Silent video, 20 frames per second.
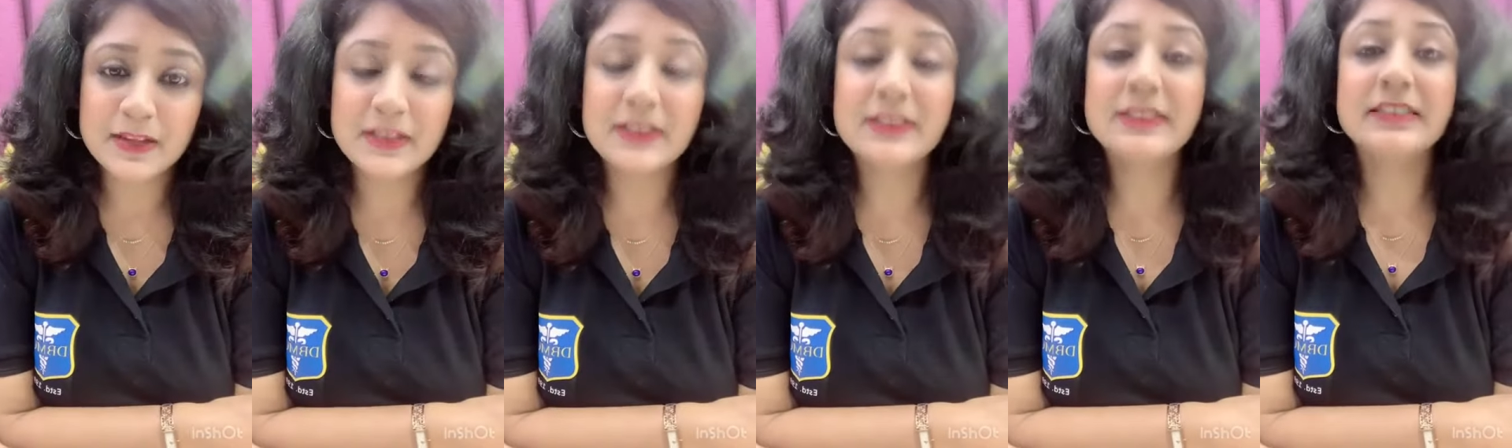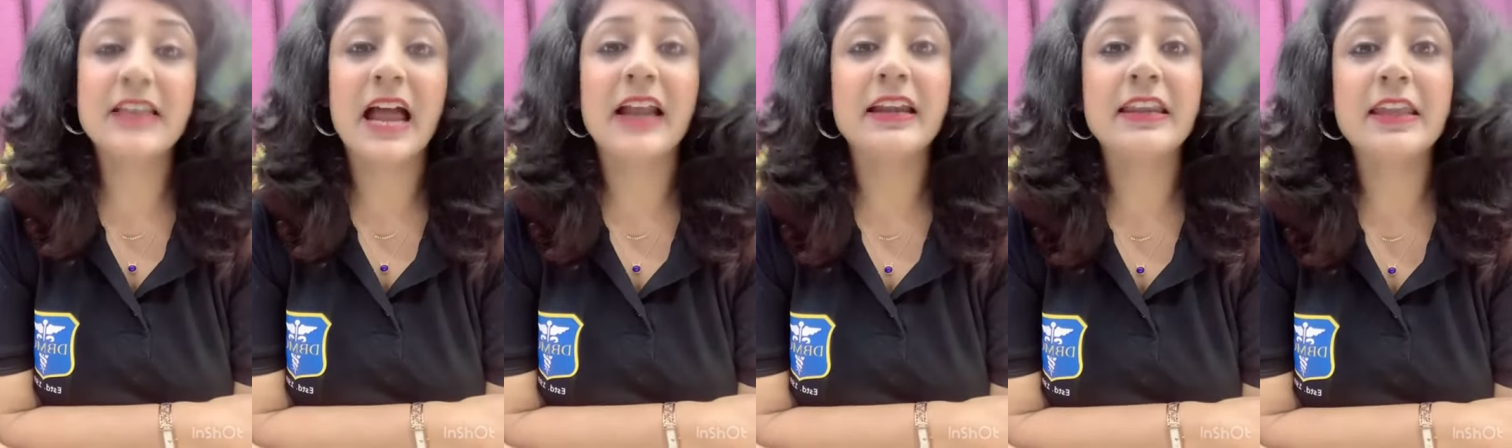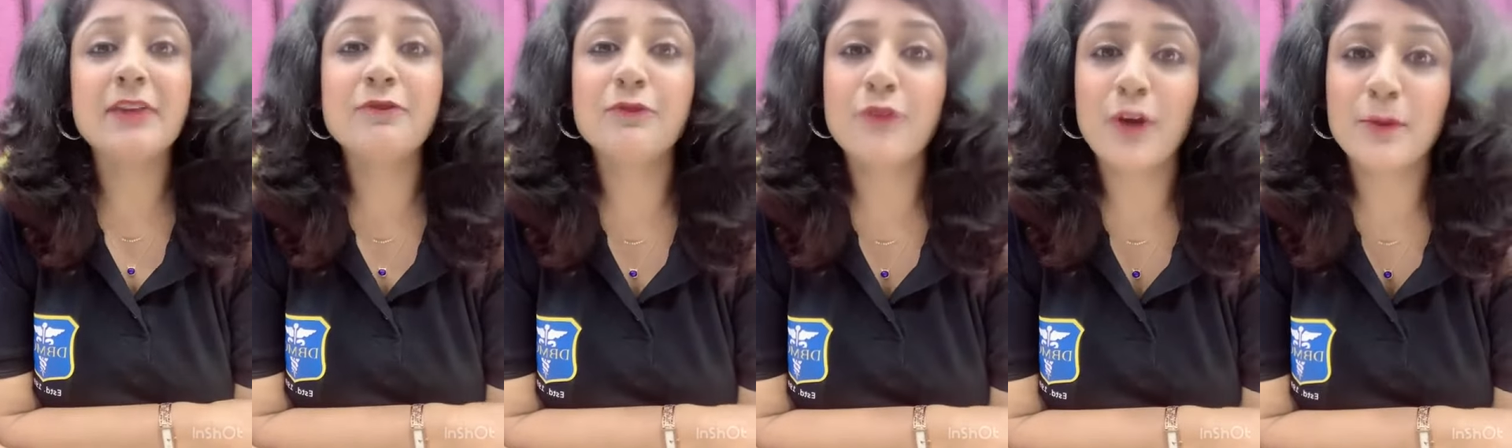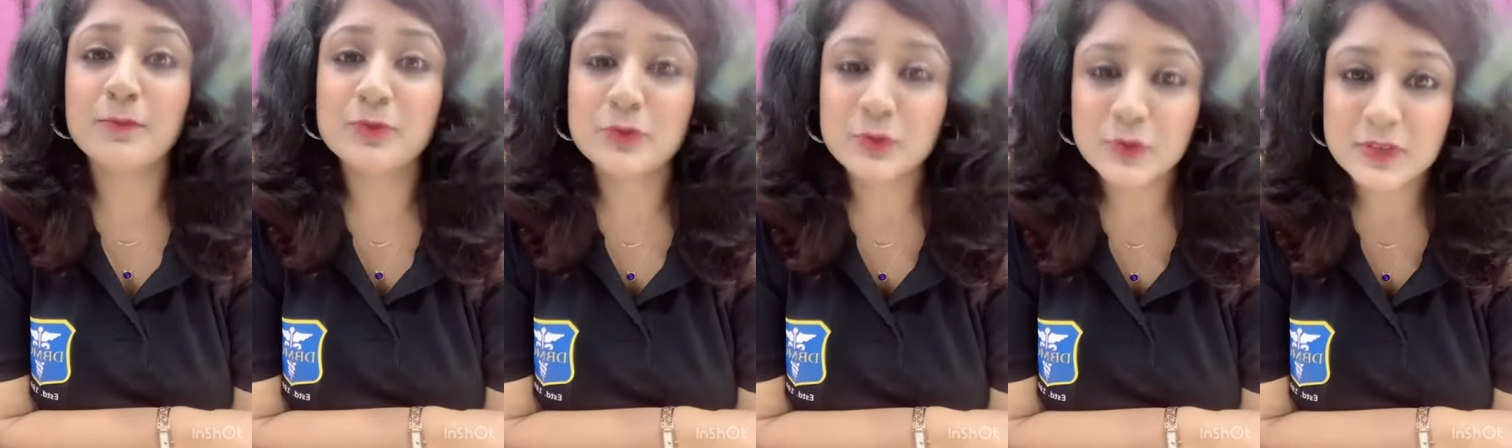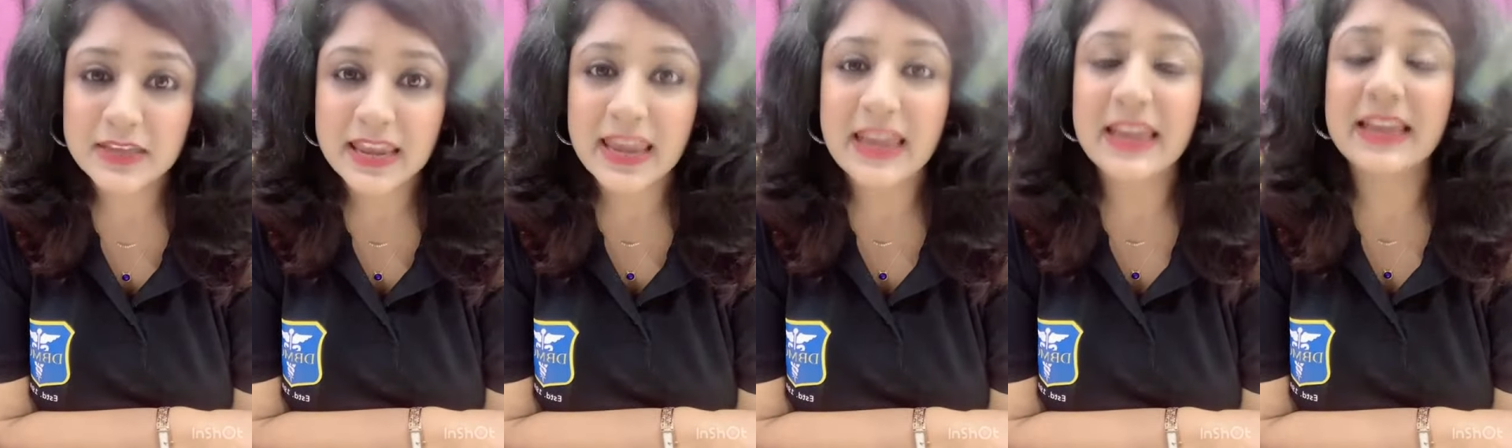starting from
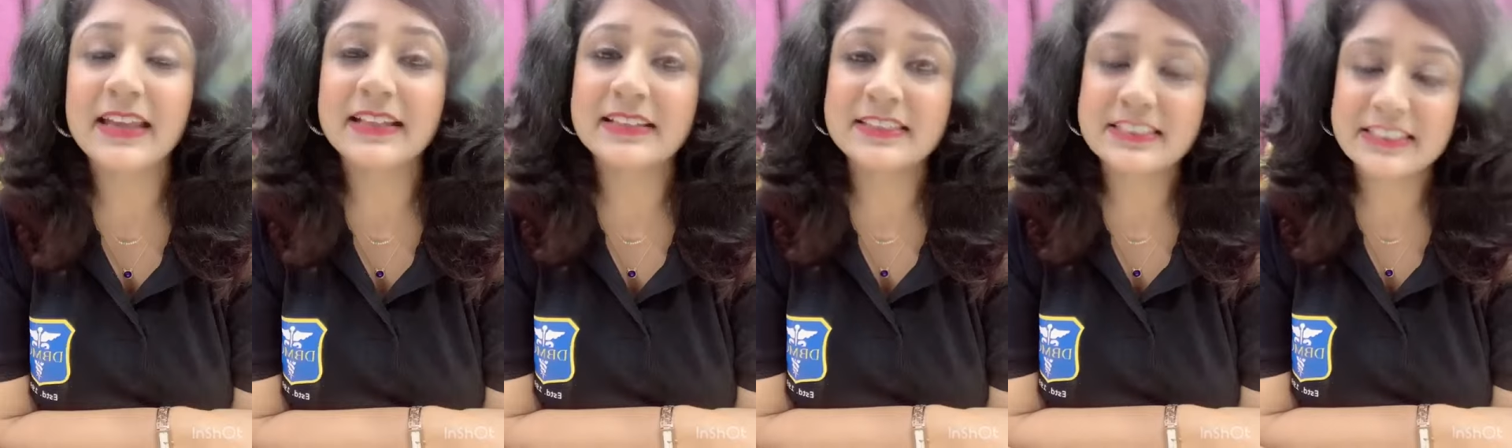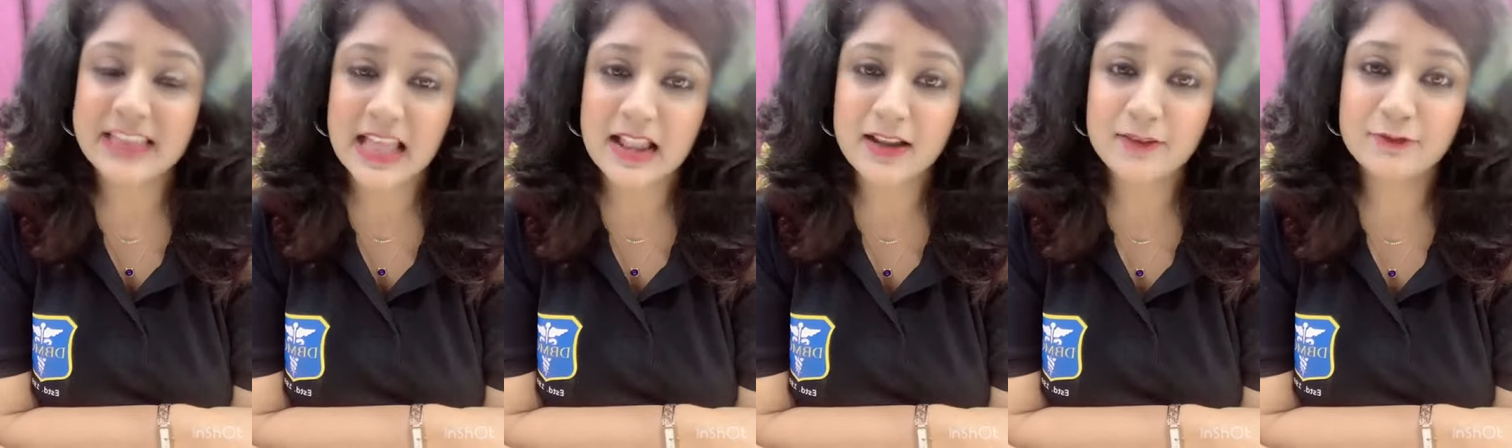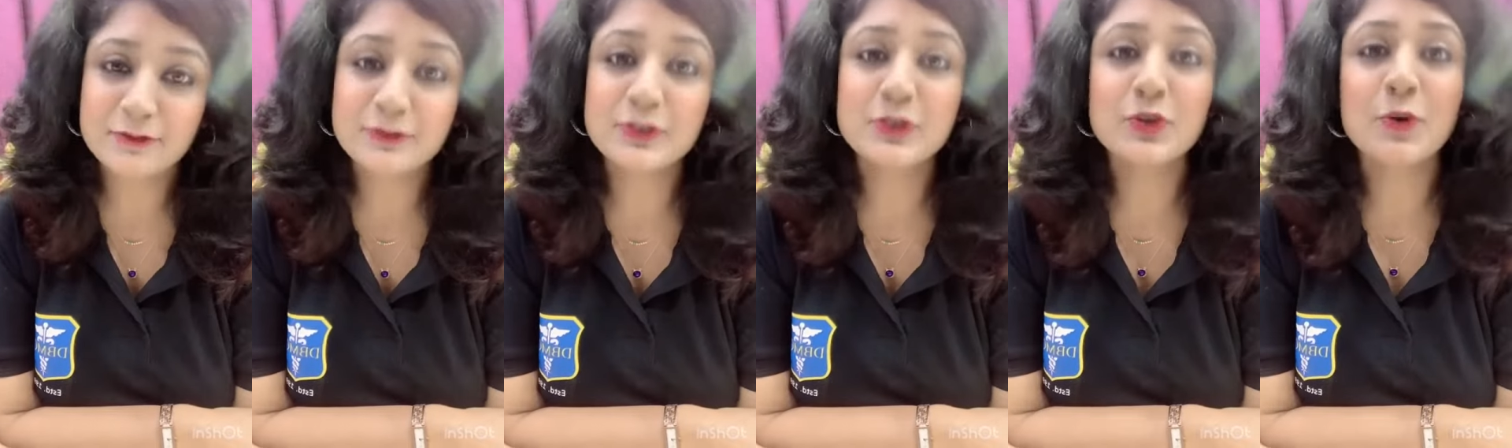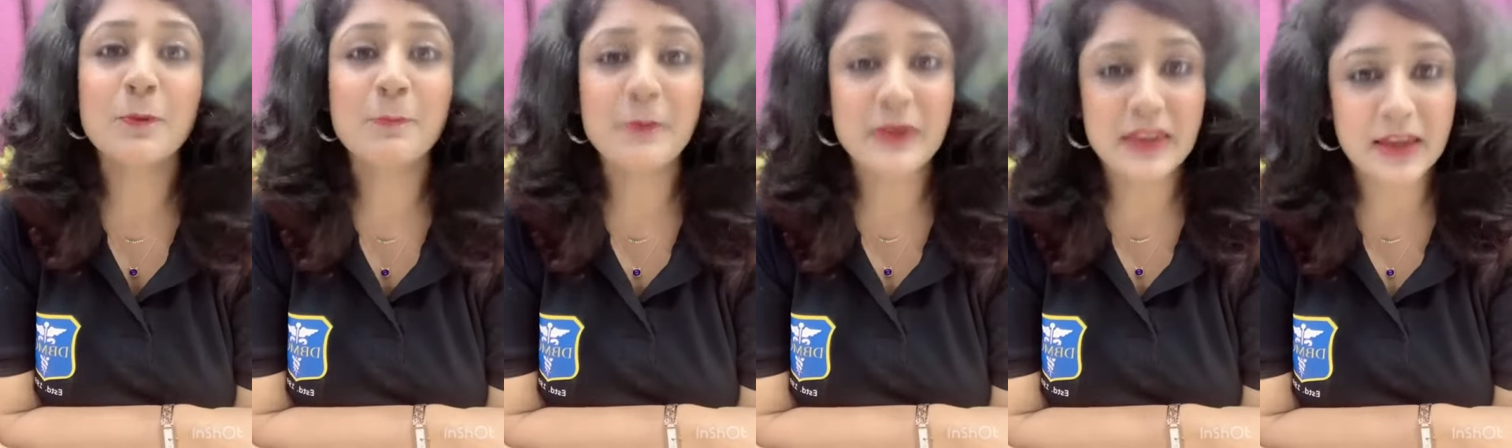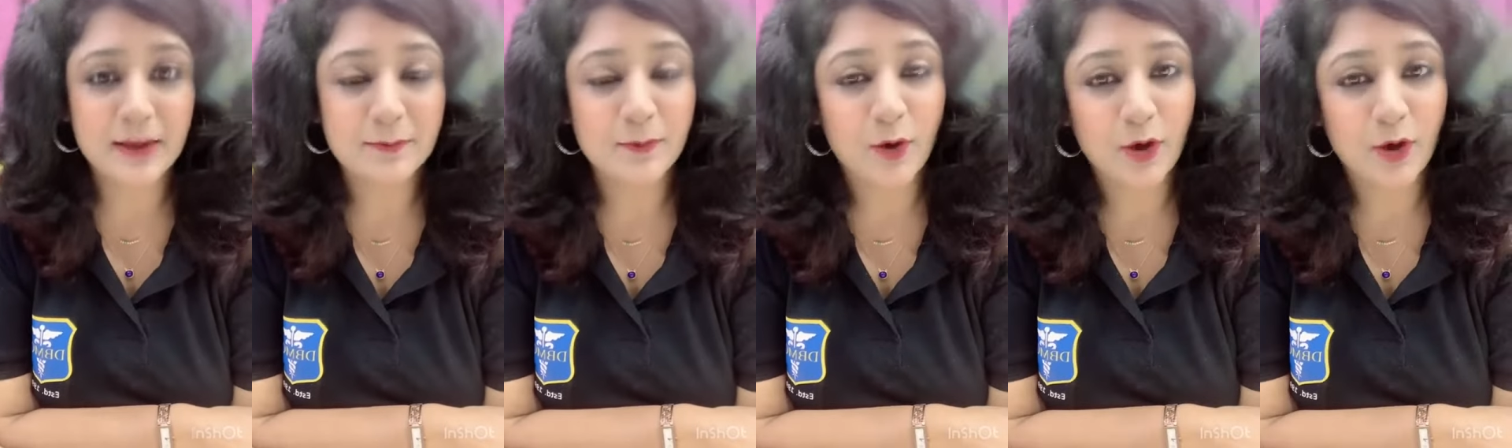today itself, 2 p.m.